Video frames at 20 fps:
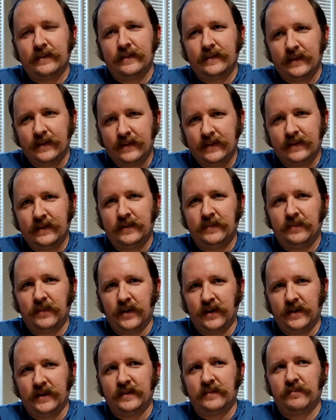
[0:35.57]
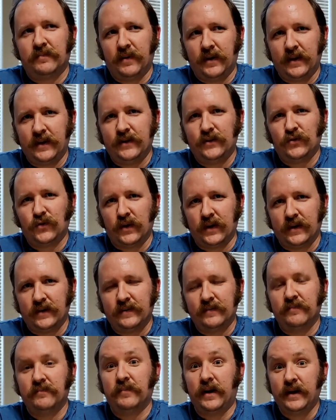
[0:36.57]
chasing bunnies, bunny
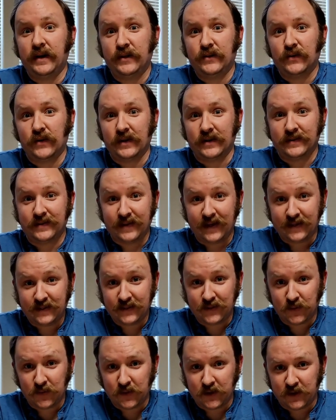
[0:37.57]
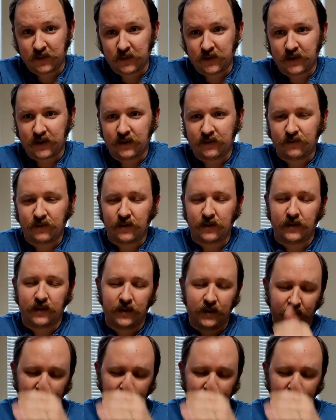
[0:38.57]
trails, that's the word I'm looking for.